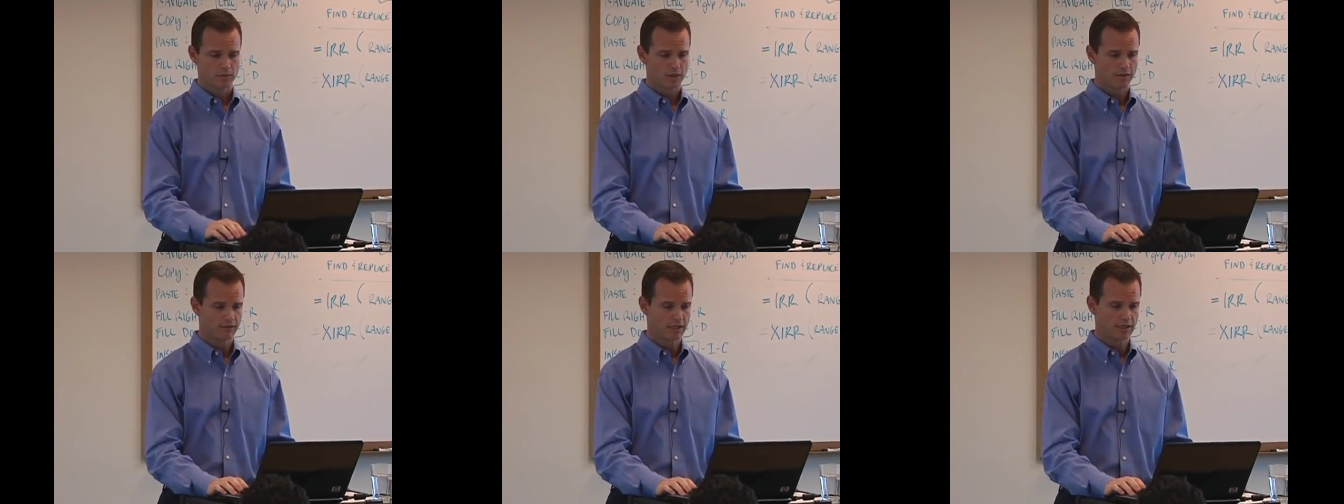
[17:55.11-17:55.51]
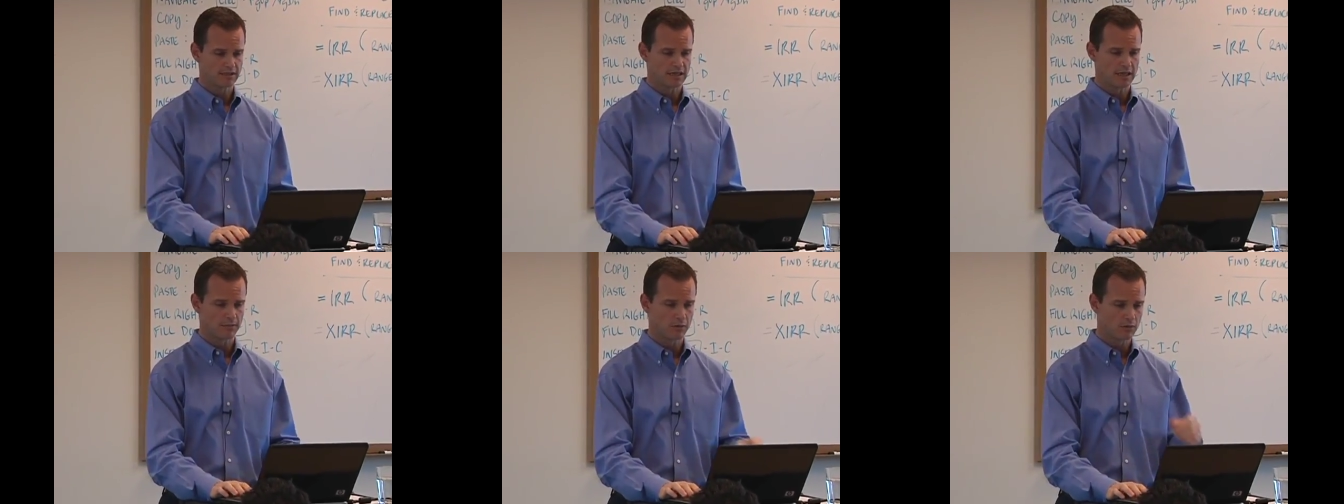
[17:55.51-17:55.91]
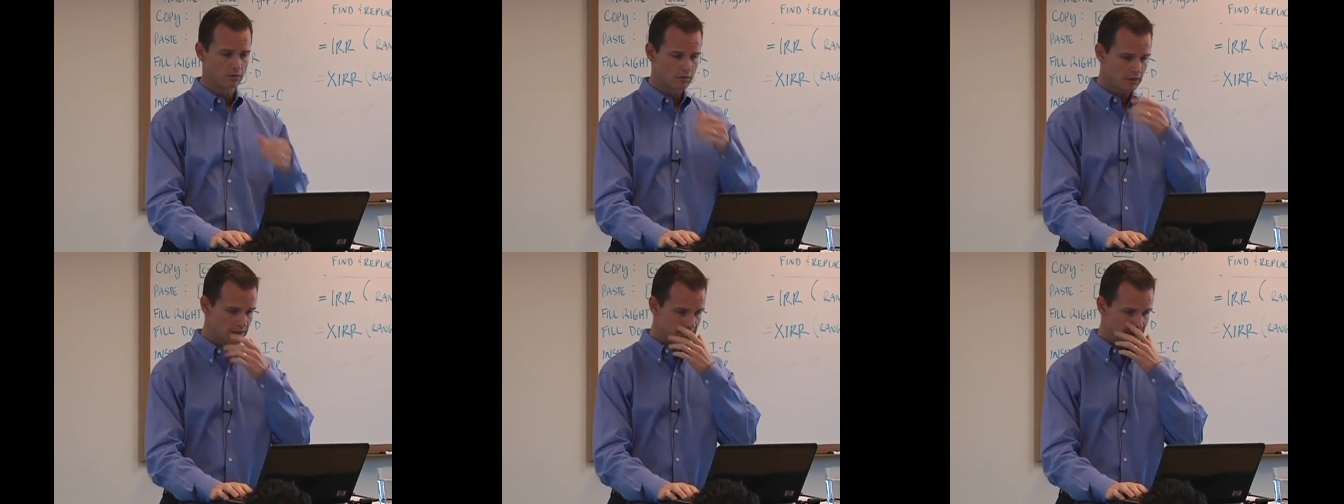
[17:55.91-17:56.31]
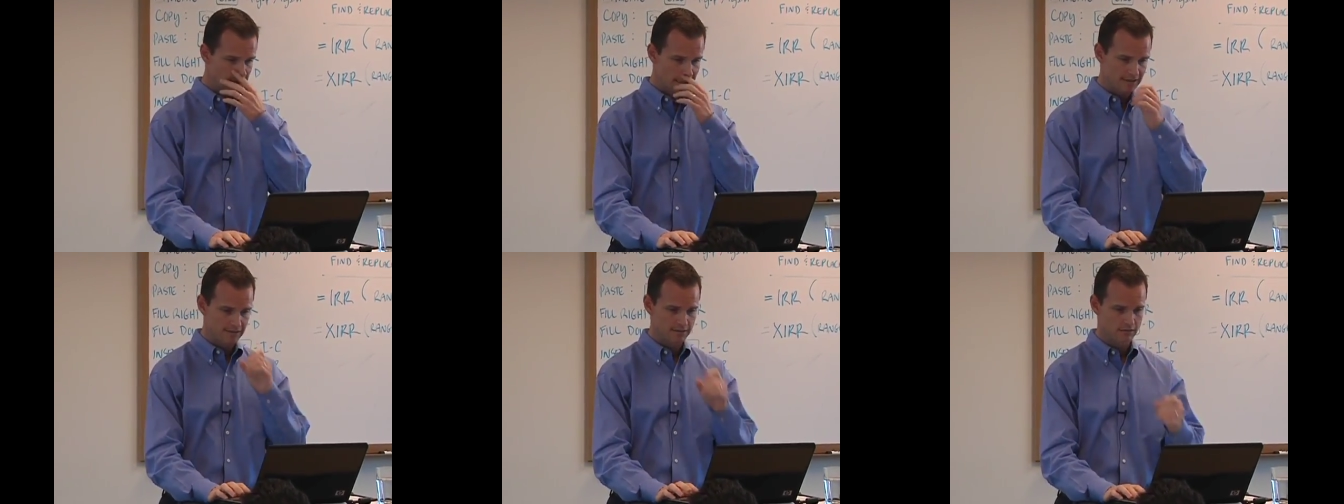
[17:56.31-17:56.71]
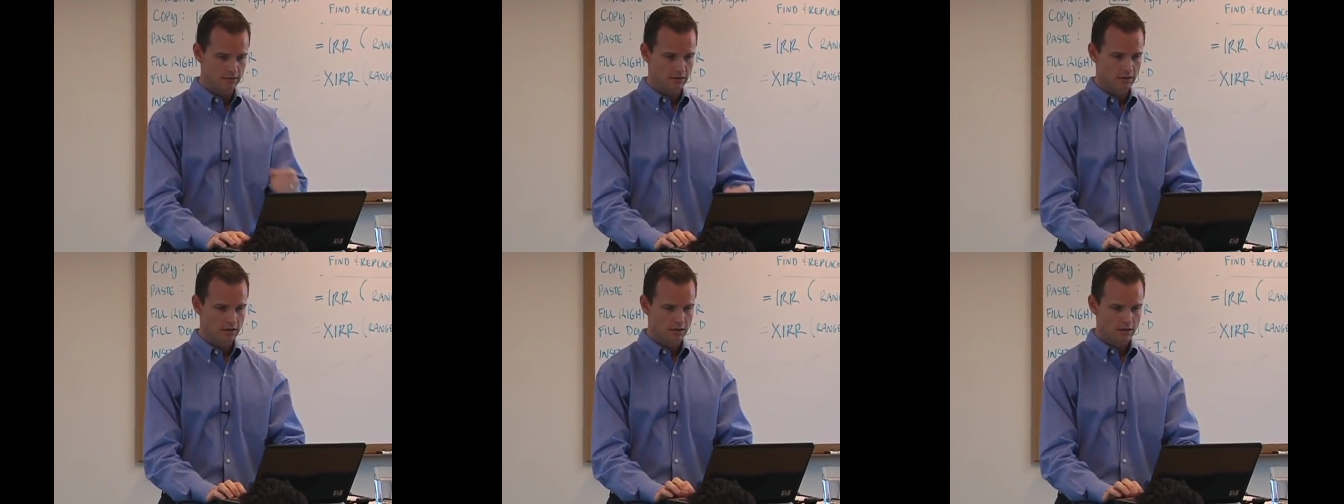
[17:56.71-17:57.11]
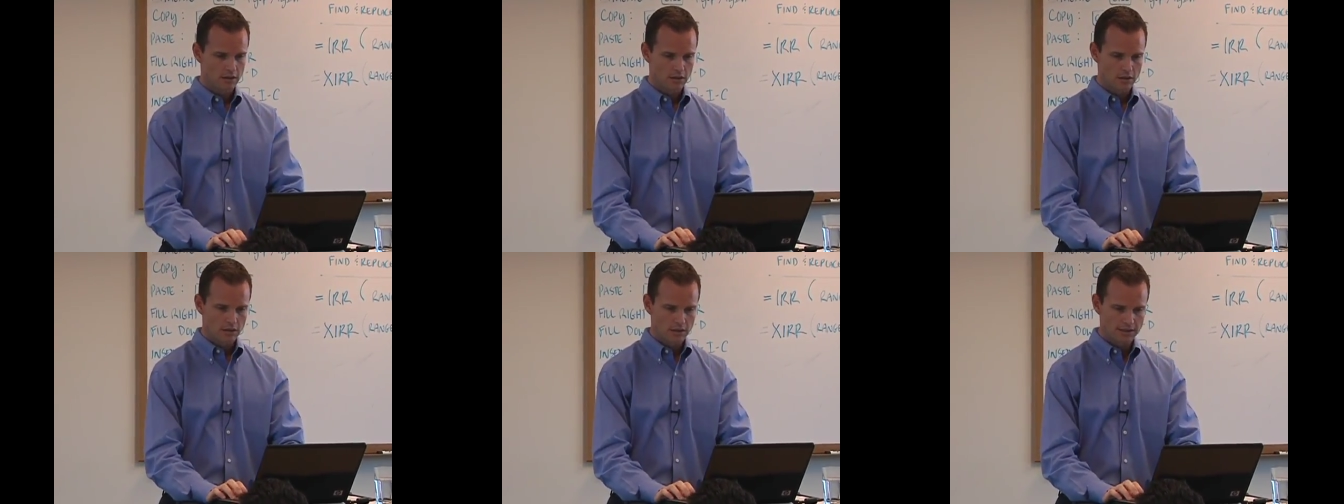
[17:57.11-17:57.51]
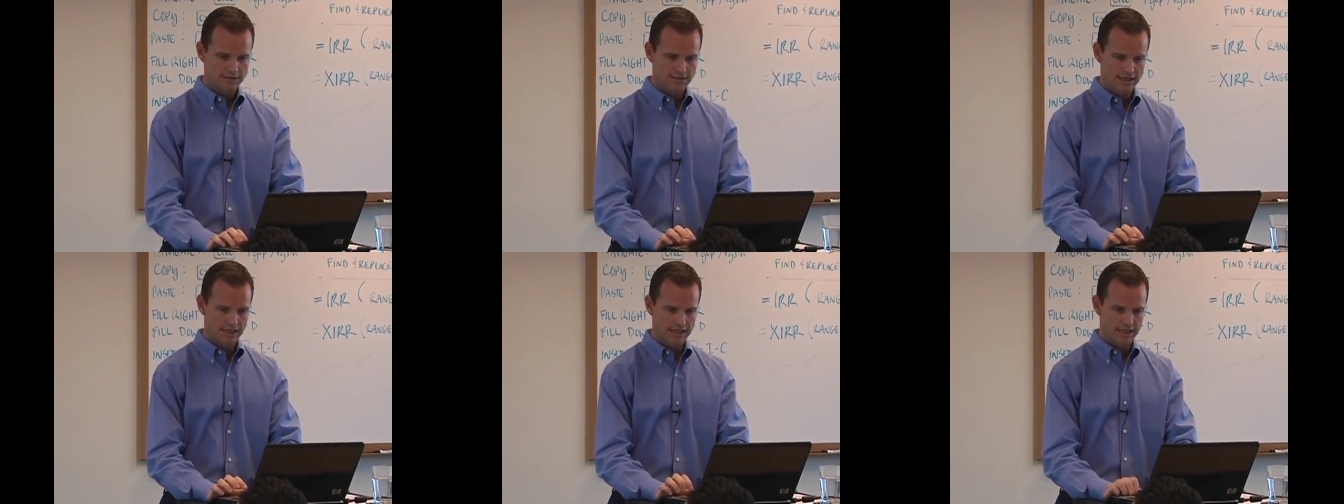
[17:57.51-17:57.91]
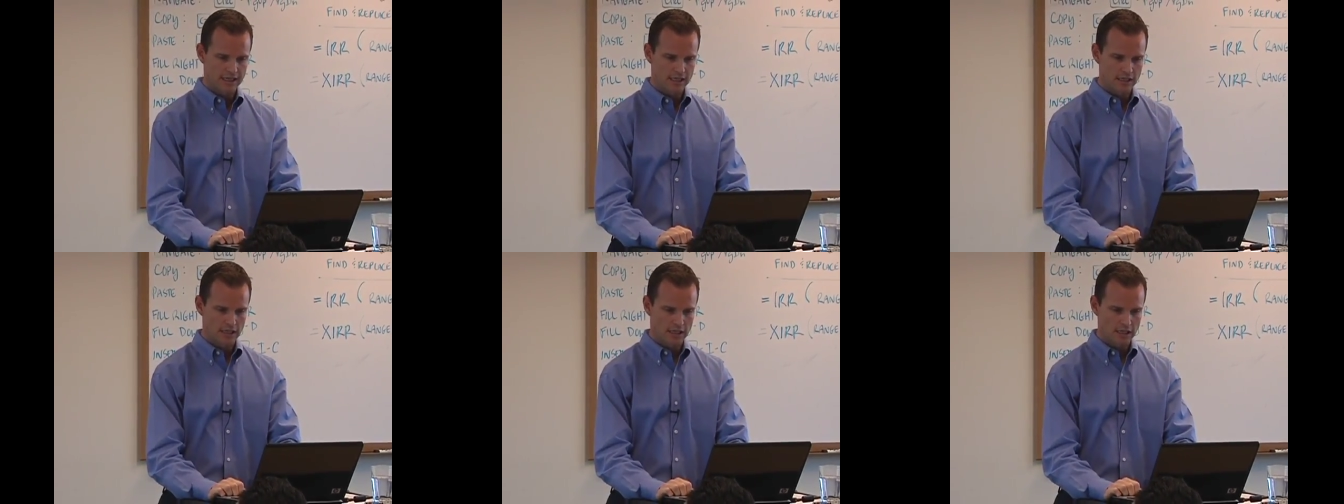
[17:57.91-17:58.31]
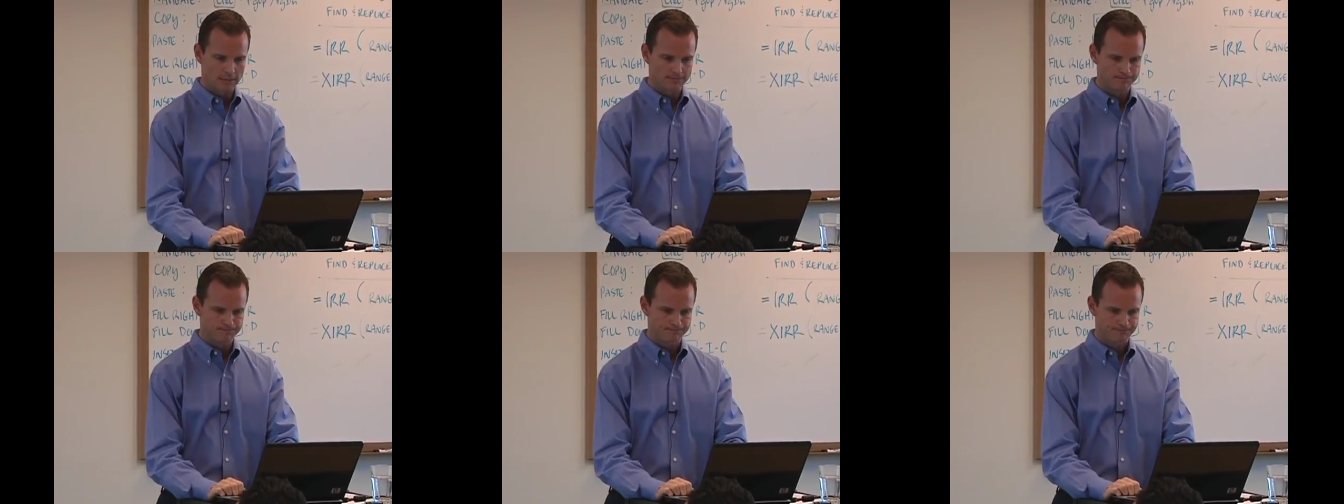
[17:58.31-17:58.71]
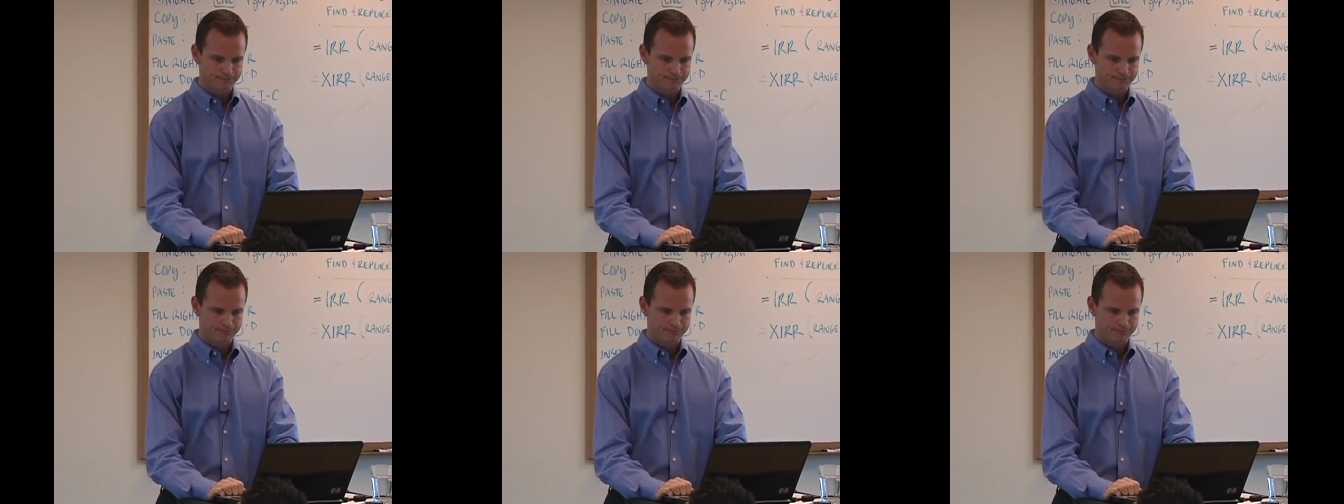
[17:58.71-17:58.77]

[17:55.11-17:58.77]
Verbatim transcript: give you an example. Let's say, let's say in um,